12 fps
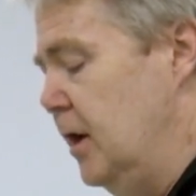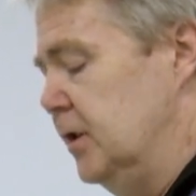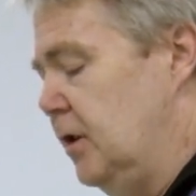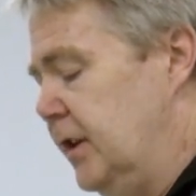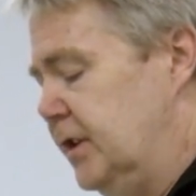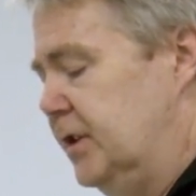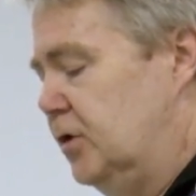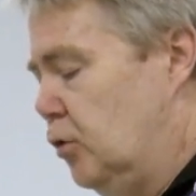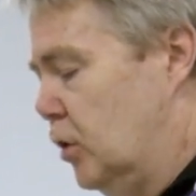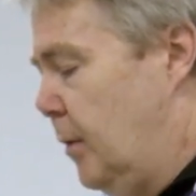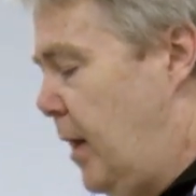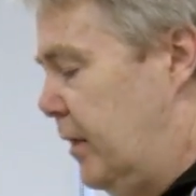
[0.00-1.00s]
So let's just
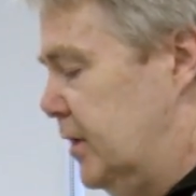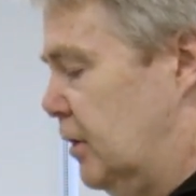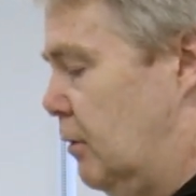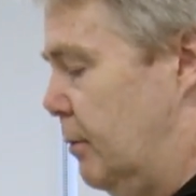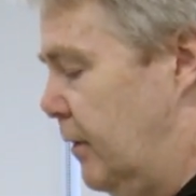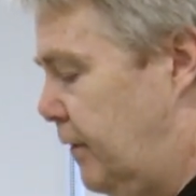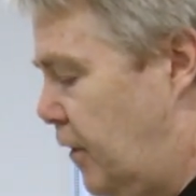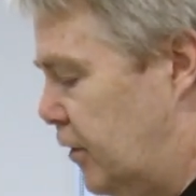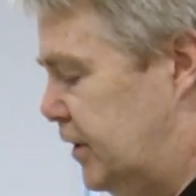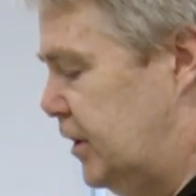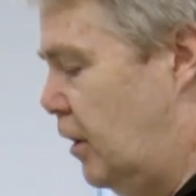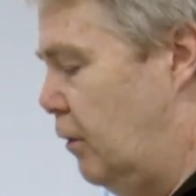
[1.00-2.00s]
talk about this equipment
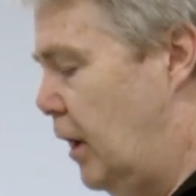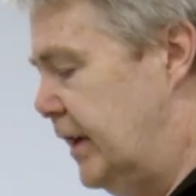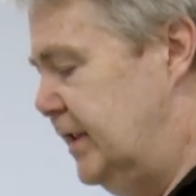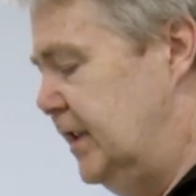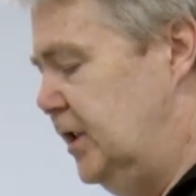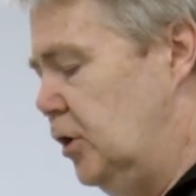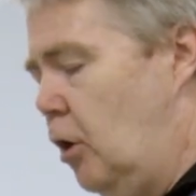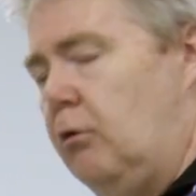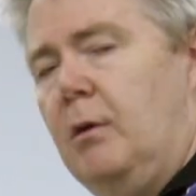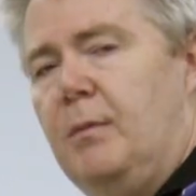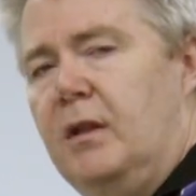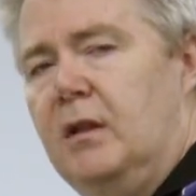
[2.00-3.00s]
first. So as DCI
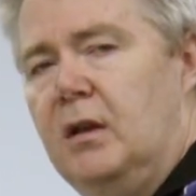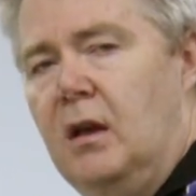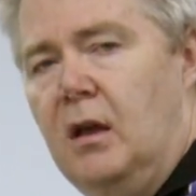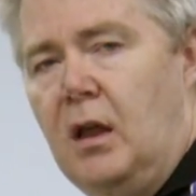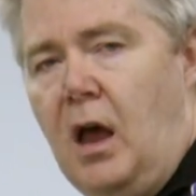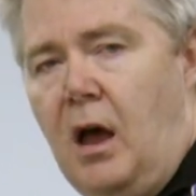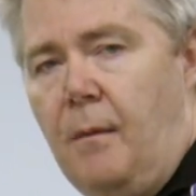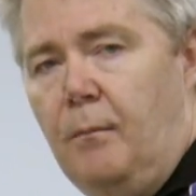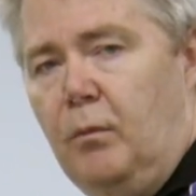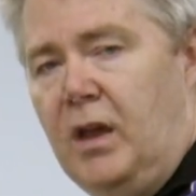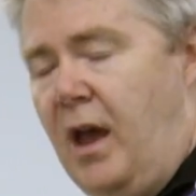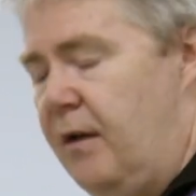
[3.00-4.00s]
equipment,
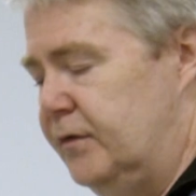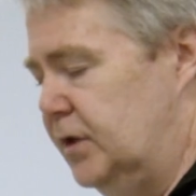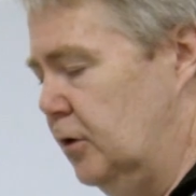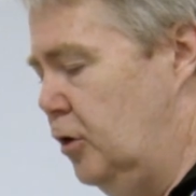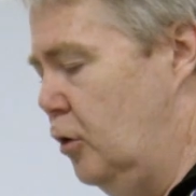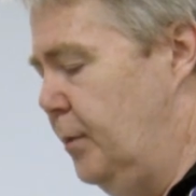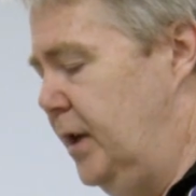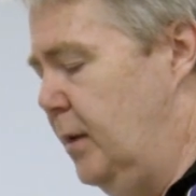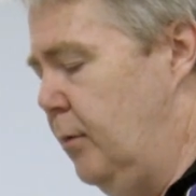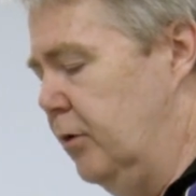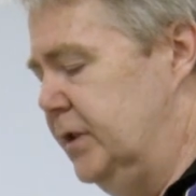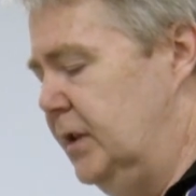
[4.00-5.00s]
we have secure media
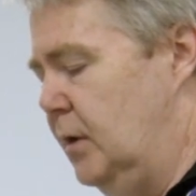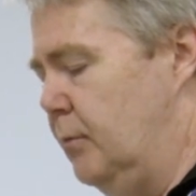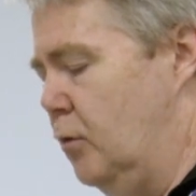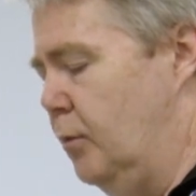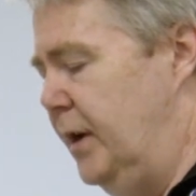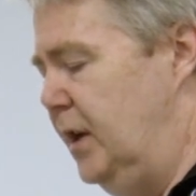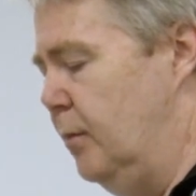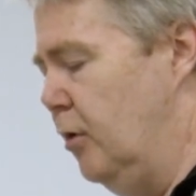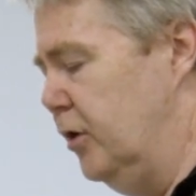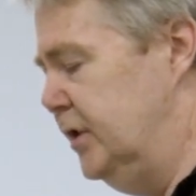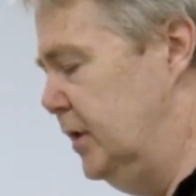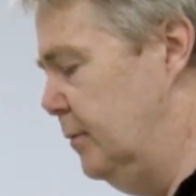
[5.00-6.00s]
blocks in them, or media
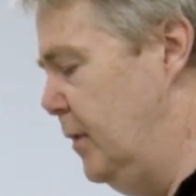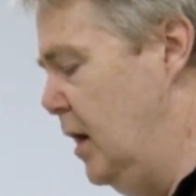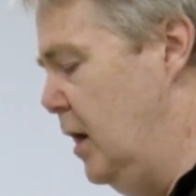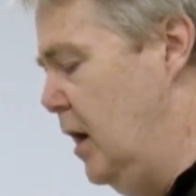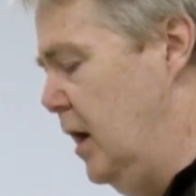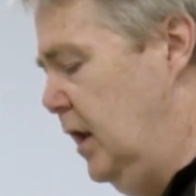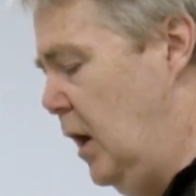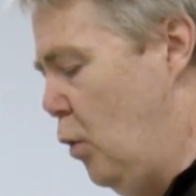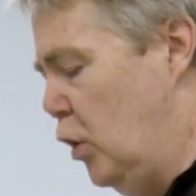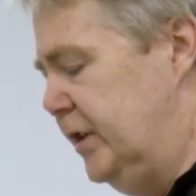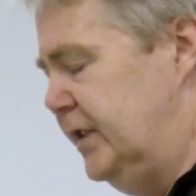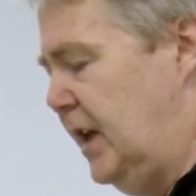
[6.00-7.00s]
blocks in them. Now,
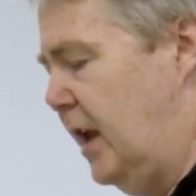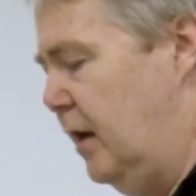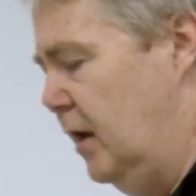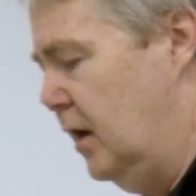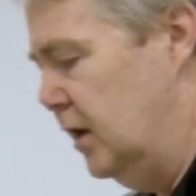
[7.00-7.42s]
what is that?